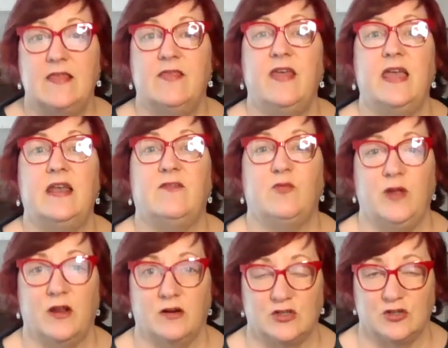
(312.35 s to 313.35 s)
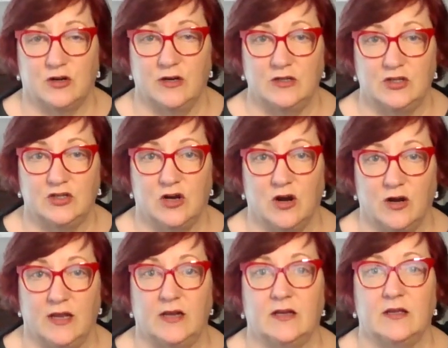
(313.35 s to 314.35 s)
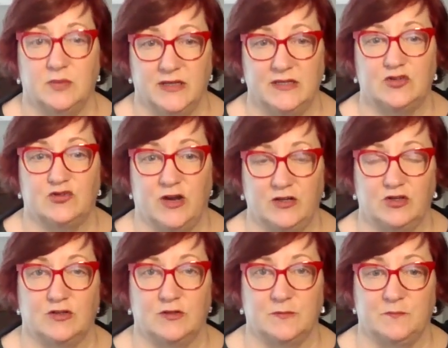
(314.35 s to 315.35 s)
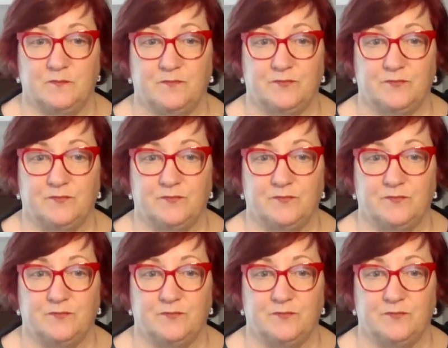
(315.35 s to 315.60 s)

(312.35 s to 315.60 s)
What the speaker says: than if we are starting to target complete strangers.